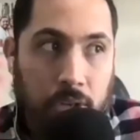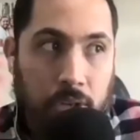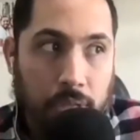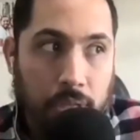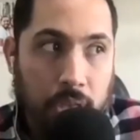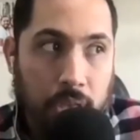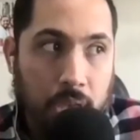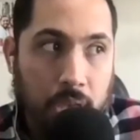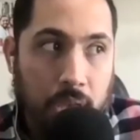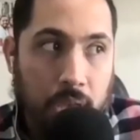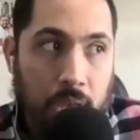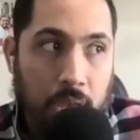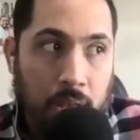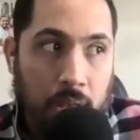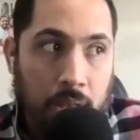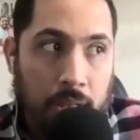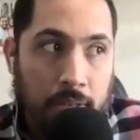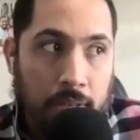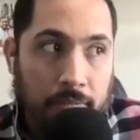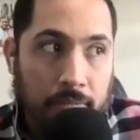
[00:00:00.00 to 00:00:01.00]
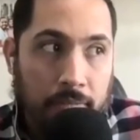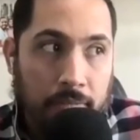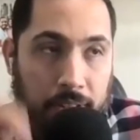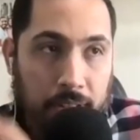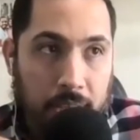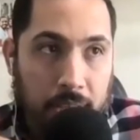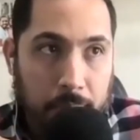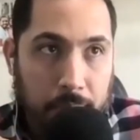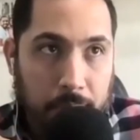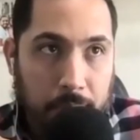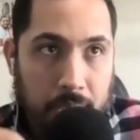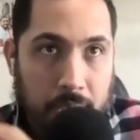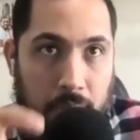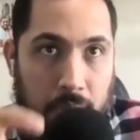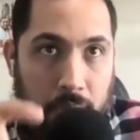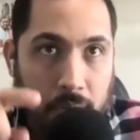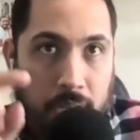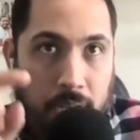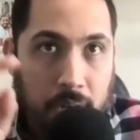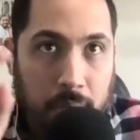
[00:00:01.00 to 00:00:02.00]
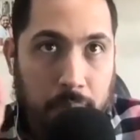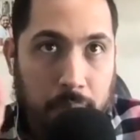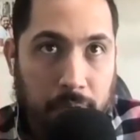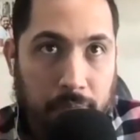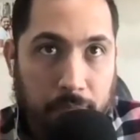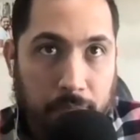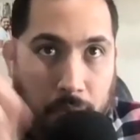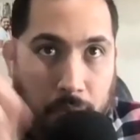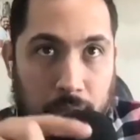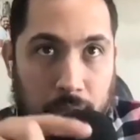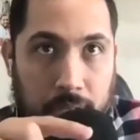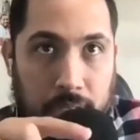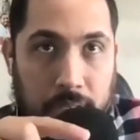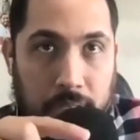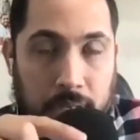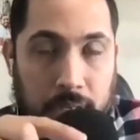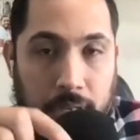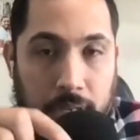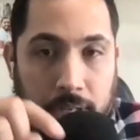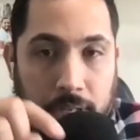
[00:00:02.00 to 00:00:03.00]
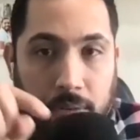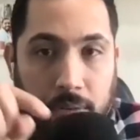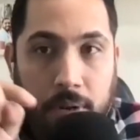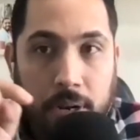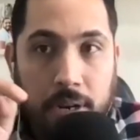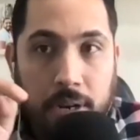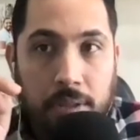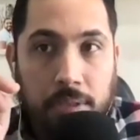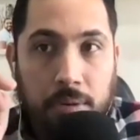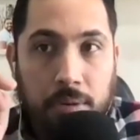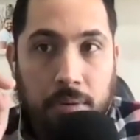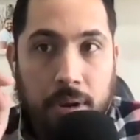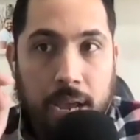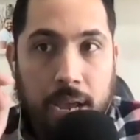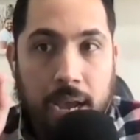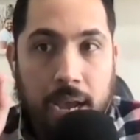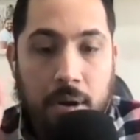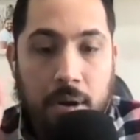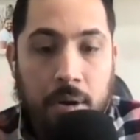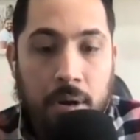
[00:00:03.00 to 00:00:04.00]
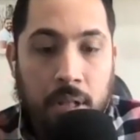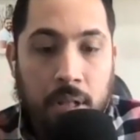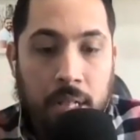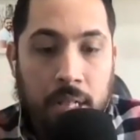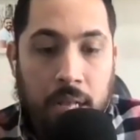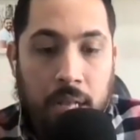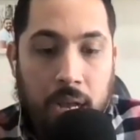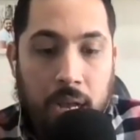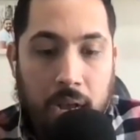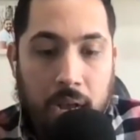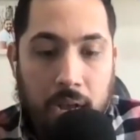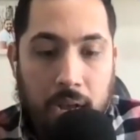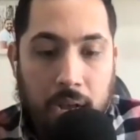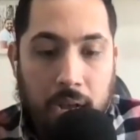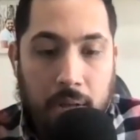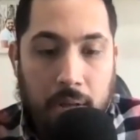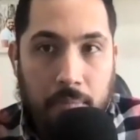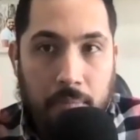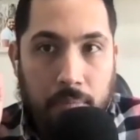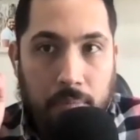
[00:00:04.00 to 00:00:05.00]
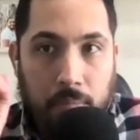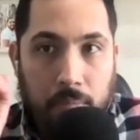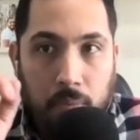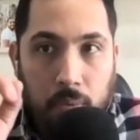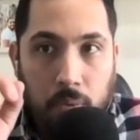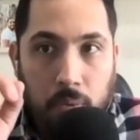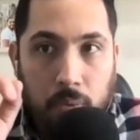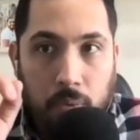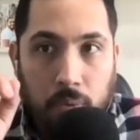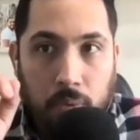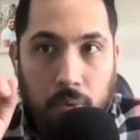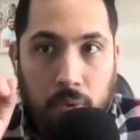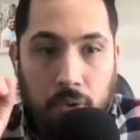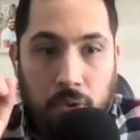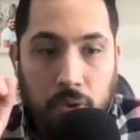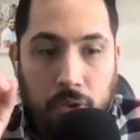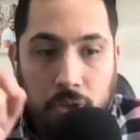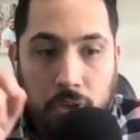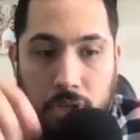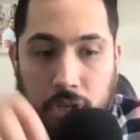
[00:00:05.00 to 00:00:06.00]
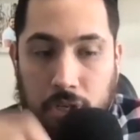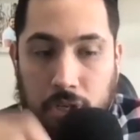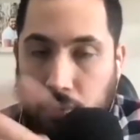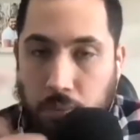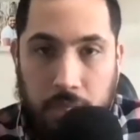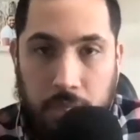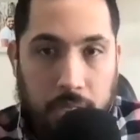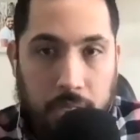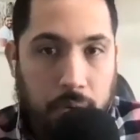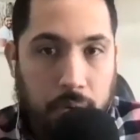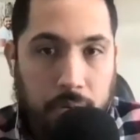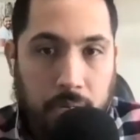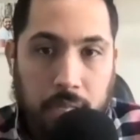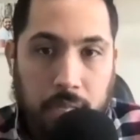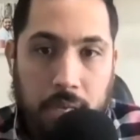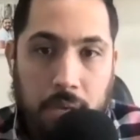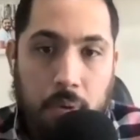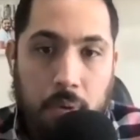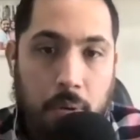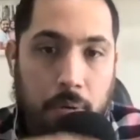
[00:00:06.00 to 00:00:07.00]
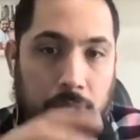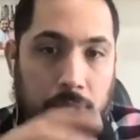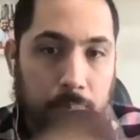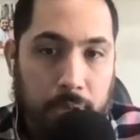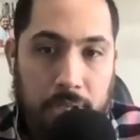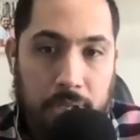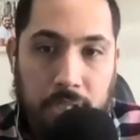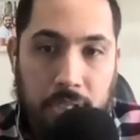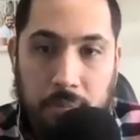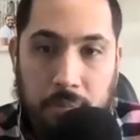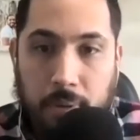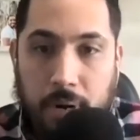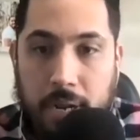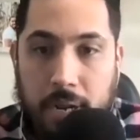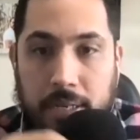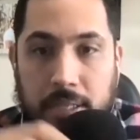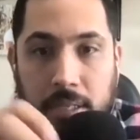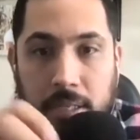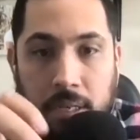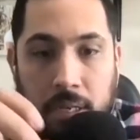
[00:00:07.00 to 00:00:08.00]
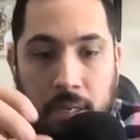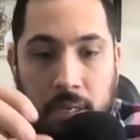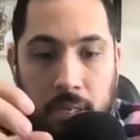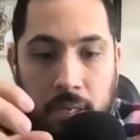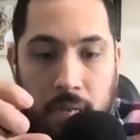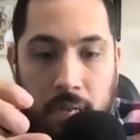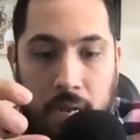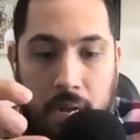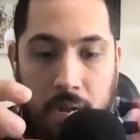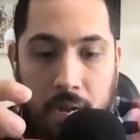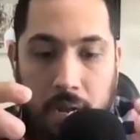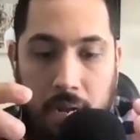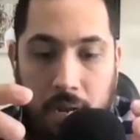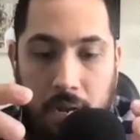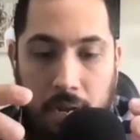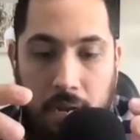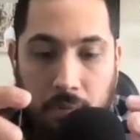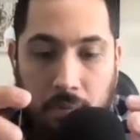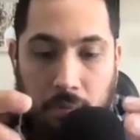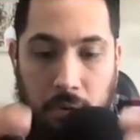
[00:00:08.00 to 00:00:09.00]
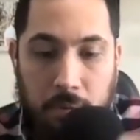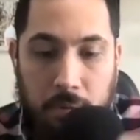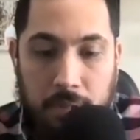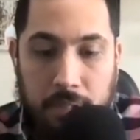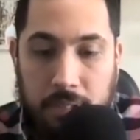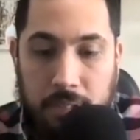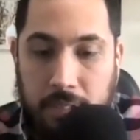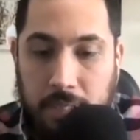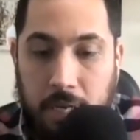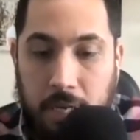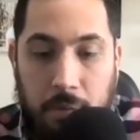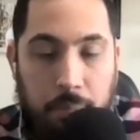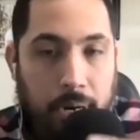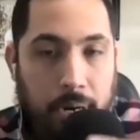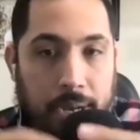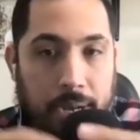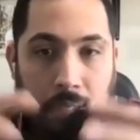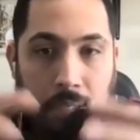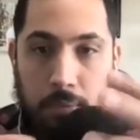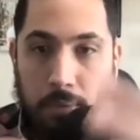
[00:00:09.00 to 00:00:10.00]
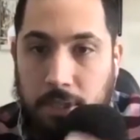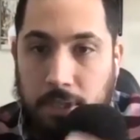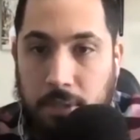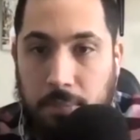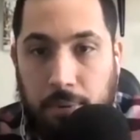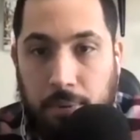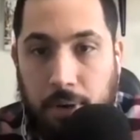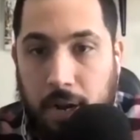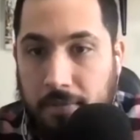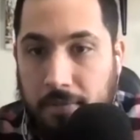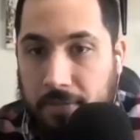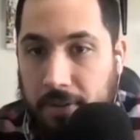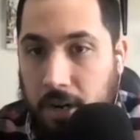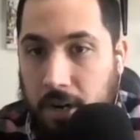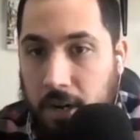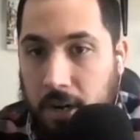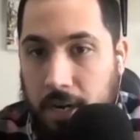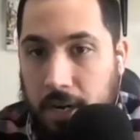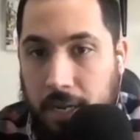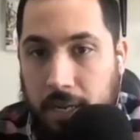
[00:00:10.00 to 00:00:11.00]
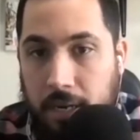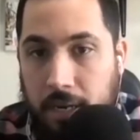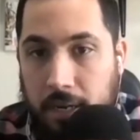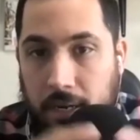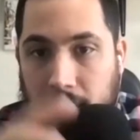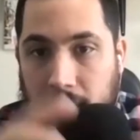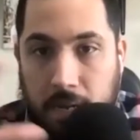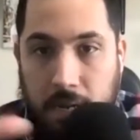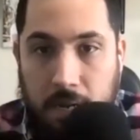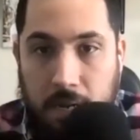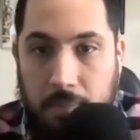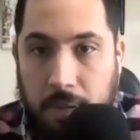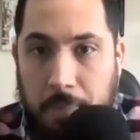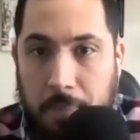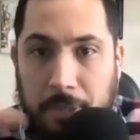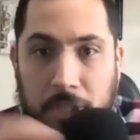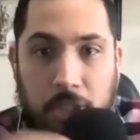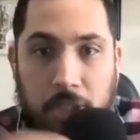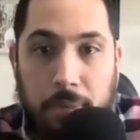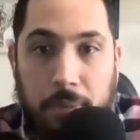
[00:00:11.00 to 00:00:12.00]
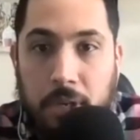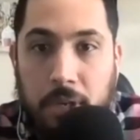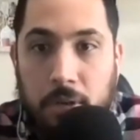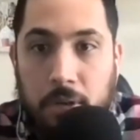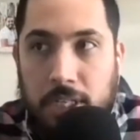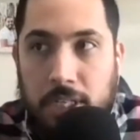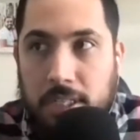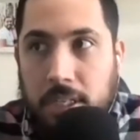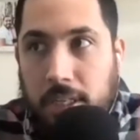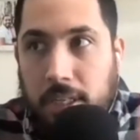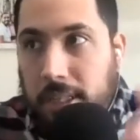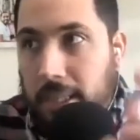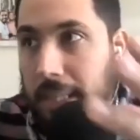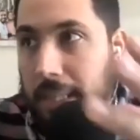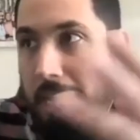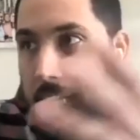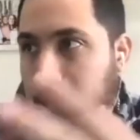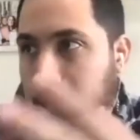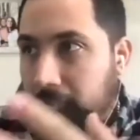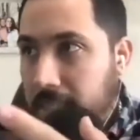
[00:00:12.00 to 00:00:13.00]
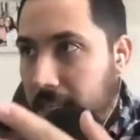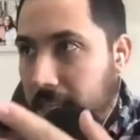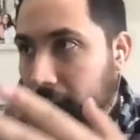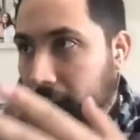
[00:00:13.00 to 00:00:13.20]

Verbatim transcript: the flip that you did before this deal that you're running through now. Um, just really quickly, what was purchase price? Uh, what was sell price? What'd you profit on it? Um, I'm assuming you just took the lessons that